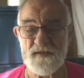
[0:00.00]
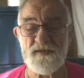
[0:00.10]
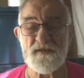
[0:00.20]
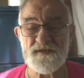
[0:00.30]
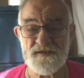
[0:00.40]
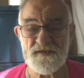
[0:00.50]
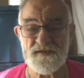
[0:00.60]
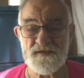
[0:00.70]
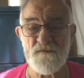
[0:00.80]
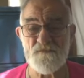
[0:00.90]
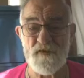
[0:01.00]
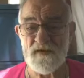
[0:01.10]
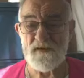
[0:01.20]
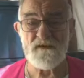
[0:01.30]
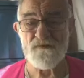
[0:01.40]
in the scheme of our
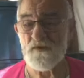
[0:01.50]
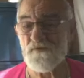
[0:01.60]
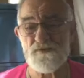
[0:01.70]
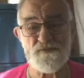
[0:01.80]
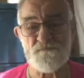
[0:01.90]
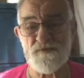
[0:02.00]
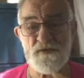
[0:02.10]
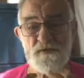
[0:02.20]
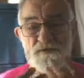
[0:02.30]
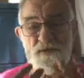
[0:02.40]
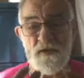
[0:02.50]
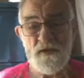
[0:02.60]
evolution, because